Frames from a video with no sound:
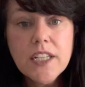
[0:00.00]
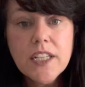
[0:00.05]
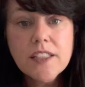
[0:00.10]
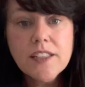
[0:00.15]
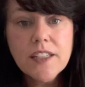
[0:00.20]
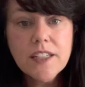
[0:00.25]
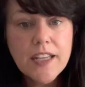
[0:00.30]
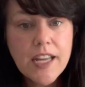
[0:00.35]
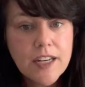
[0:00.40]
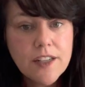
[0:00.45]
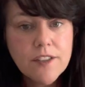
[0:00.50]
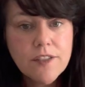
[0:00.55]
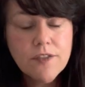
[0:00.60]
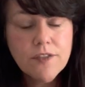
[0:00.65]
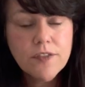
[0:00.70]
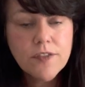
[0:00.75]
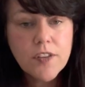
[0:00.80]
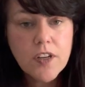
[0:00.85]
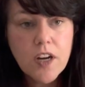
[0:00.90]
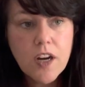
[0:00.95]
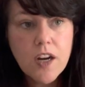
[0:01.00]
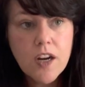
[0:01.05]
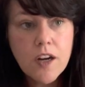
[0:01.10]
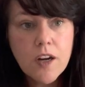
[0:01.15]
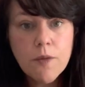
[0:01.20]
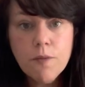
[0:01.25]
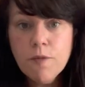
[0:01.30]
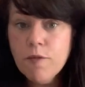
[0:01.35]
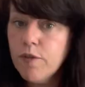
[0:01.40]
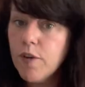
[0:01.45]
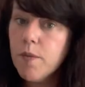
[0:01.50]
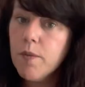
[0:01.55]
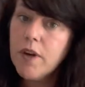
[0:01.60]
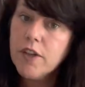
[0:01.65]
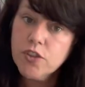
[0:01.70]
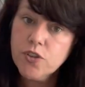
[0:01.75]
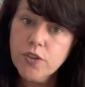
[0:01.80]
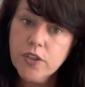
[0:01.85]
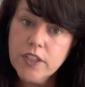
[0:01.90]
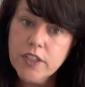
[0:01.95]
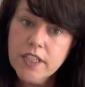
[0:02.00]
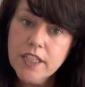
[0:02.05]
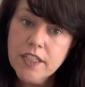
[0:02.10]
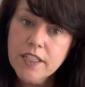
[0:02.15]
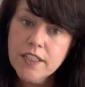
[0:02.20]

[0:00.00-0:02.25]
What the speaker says: It's a native from Australia.